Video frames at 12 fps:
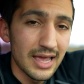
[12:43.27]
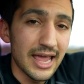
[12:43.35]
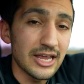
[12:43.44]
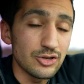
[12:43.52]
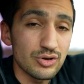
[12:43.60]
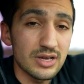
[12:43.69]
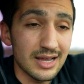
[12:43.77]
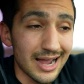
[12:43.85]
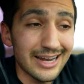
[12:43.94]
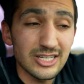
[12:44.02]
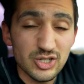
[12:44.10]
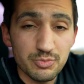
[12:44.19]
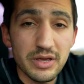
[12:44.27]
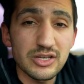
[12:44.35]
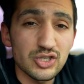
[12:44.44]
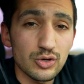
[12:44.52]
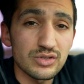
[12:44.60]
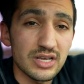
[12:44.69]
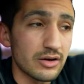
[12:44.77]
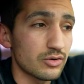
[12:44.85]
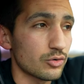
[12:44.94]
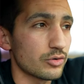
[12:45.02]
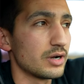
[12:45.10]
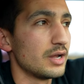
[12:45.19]
and you can kind of space those out
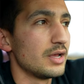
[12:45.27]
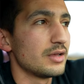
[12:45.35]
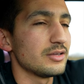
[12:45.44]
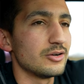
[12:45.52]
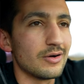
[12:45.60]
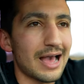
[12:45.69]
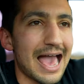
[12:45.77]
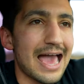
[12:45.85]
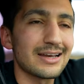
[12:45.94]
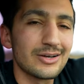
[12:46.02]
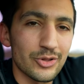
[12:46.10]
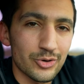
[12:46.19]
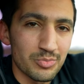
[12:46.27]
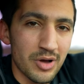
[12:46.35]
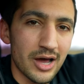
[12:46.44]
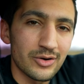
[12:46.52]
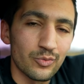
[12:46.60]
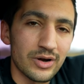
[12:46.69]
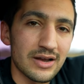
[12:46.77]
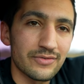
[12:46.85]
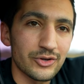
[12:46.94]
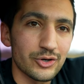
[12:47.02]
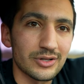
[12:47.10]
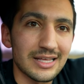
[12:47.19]
or, you know, add another mod whenever
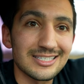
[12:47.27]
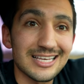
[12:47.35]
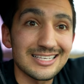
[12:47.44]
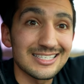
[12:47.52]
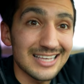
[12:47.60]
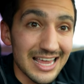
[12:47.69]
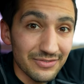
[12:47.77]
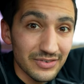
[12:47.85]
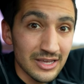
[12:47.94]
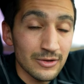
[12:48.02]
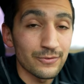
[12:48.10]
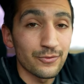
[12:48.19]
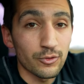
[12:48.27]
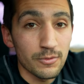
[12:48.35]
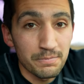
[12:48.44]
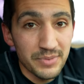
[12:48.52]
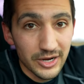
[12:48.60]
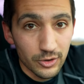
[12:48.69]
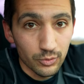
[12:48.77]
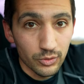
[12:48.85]
you're, let's say, saving for a bigger